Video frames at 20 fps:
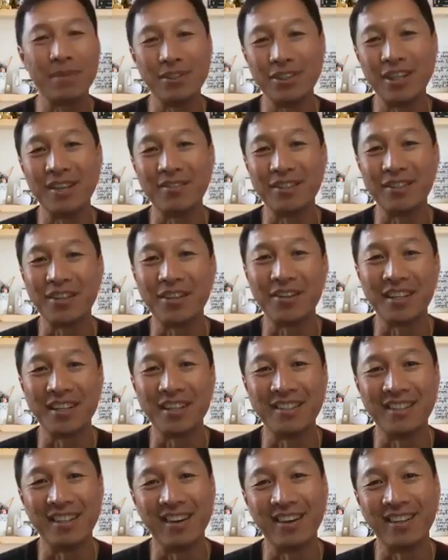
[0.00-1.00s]
you have to go get a
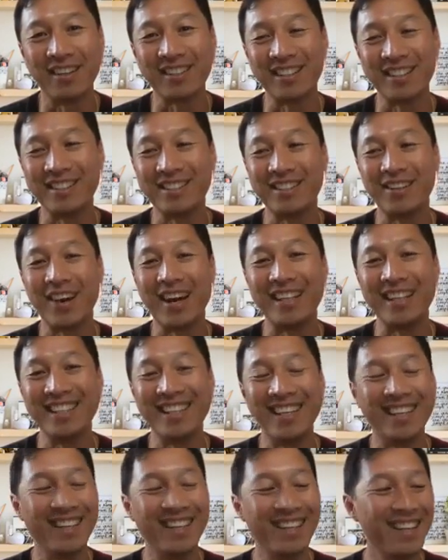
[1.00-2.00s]
dog, and so I
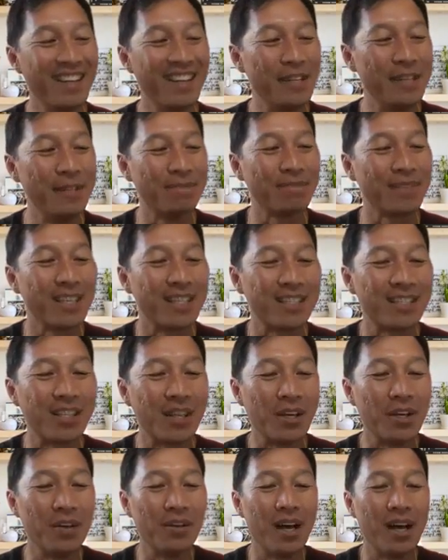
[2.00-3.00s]
did.
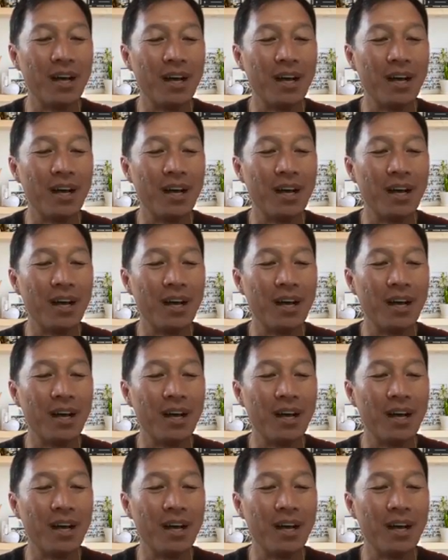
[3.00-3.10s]
So